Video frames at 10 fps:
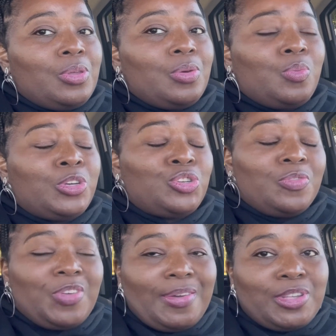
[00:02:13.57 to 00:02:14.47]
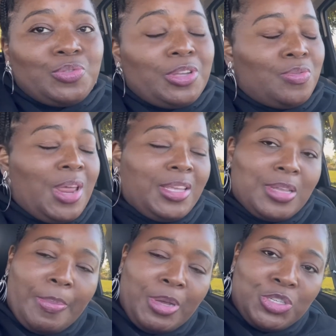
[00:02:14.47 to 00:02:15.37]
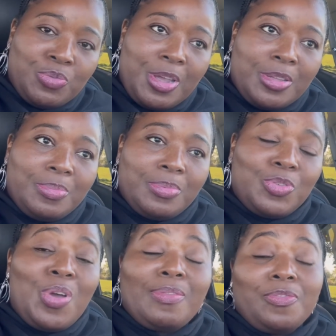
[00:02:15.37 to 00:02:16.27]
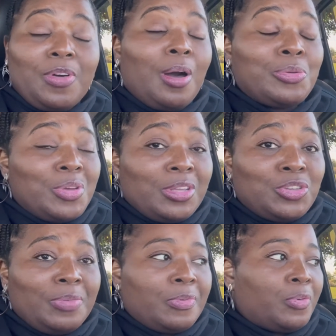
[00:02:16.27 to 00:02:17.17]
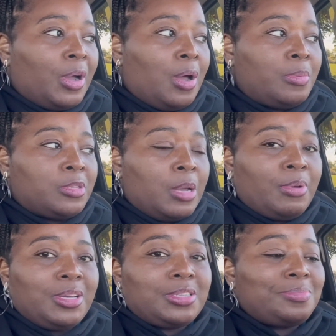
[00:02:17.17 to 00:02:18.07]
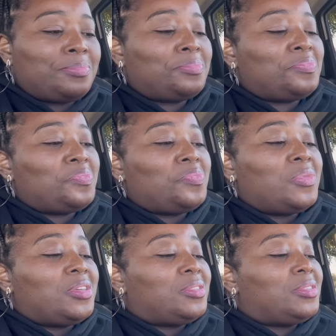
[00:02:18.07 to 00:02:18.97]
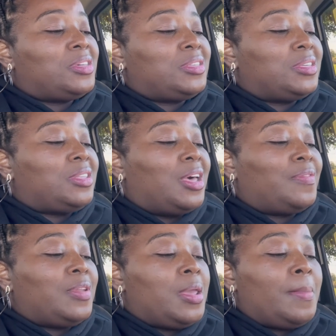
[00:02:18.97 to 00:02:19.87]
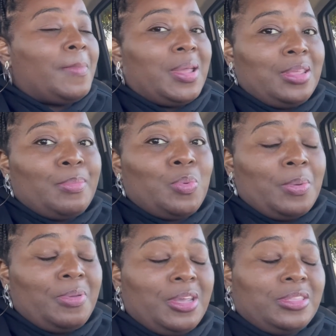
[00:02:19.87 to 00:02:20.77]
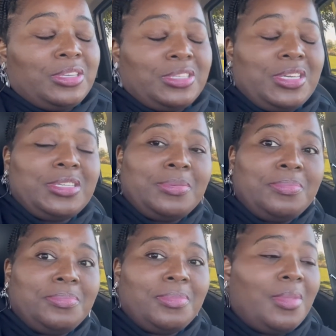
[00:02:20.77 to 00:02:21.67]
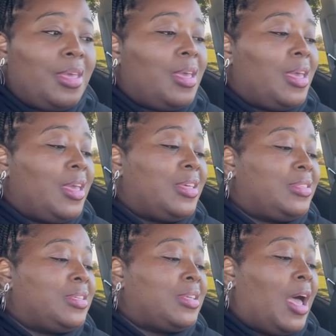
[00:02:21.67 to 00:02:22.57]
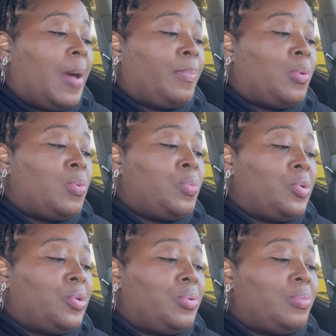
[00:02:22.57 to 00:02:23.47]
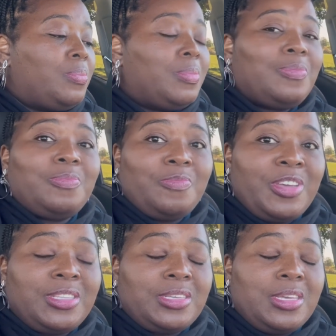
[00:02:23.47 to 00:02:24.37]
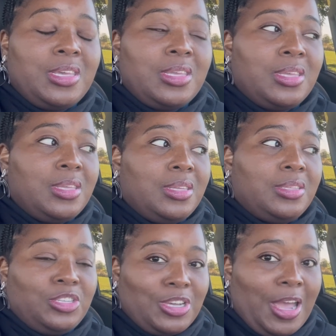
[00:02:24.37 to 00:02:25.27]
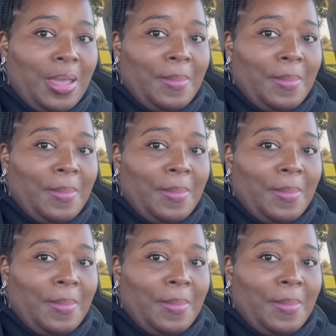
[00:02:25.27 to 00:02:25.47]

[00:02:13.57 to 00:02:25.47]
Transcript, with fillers: What's your favorite drink? Do you like Starbucks drink? Do you have a fall drink that you have for um, Starbucks? This is definitely my number one pick this season. Is this apple venti chai.